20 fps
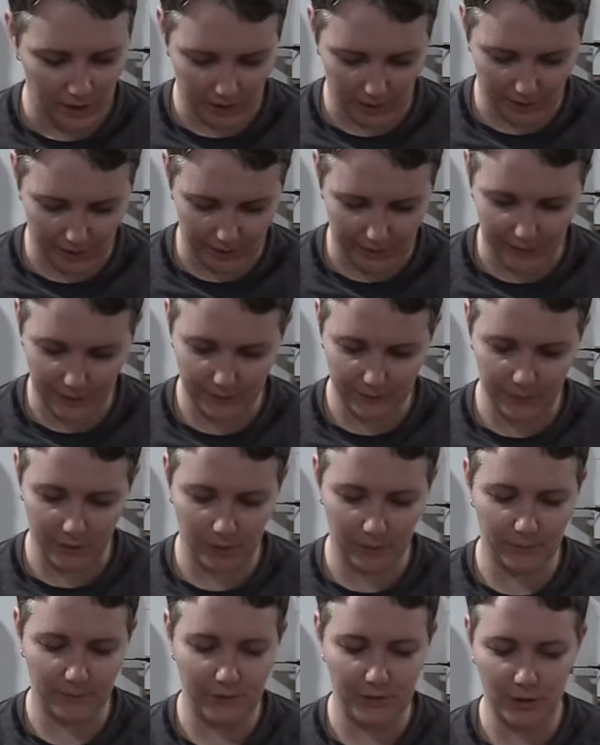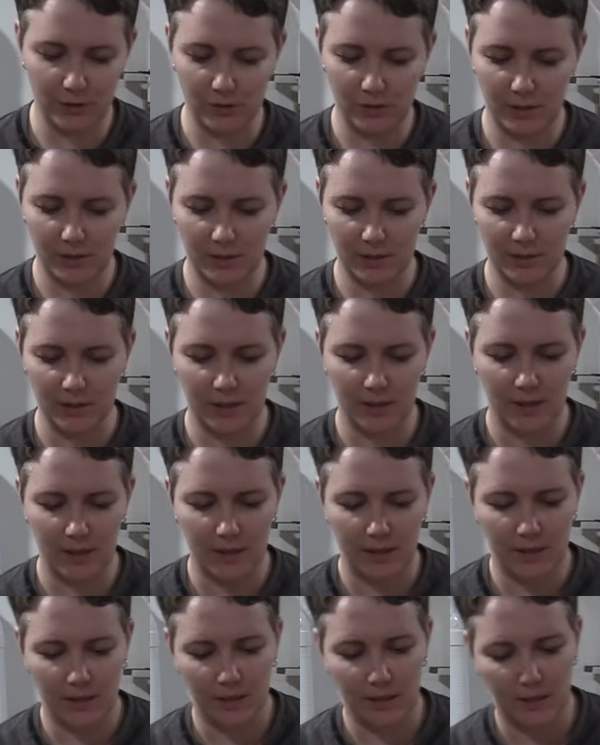All right, the Foam Fusion.
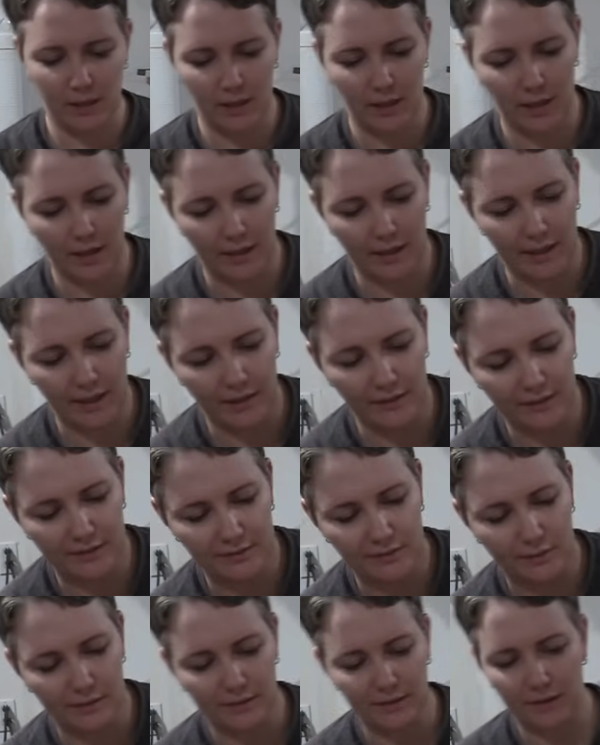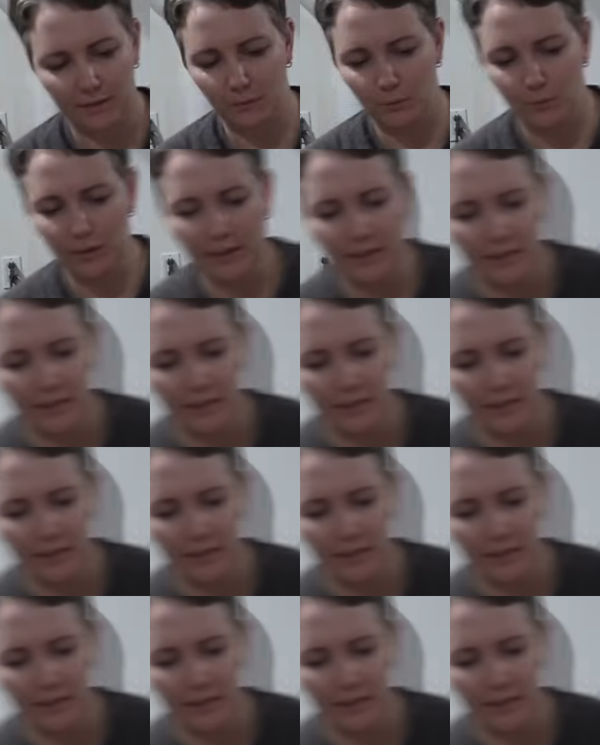Again, this one's a